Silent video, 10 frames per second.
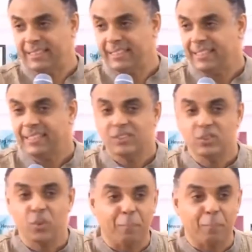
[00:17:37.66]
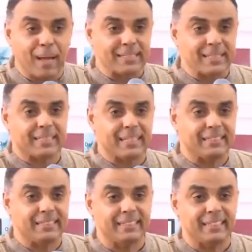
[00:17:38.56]
So pastors and
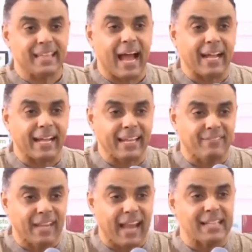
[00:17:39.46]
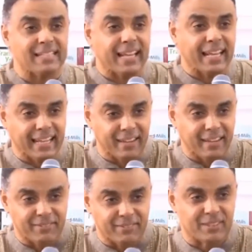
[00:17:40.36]
teachers are given as a
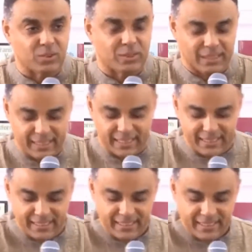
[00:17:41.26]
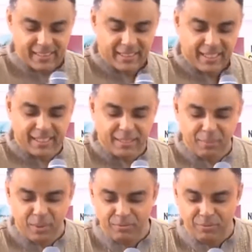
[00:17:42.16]
gift to the church. Is it
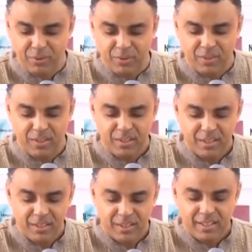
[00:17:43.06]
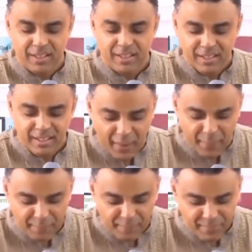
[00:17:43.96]
beautiful? Now,
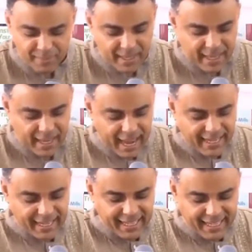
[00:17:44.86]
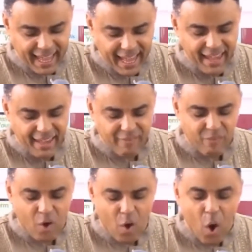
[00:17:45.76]
and he gave
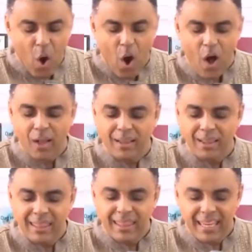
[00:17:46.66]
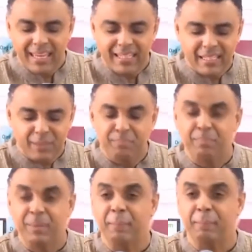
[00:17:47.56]
all these
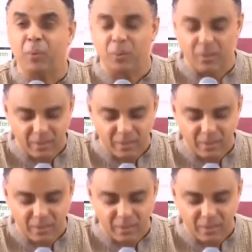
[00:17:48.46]
people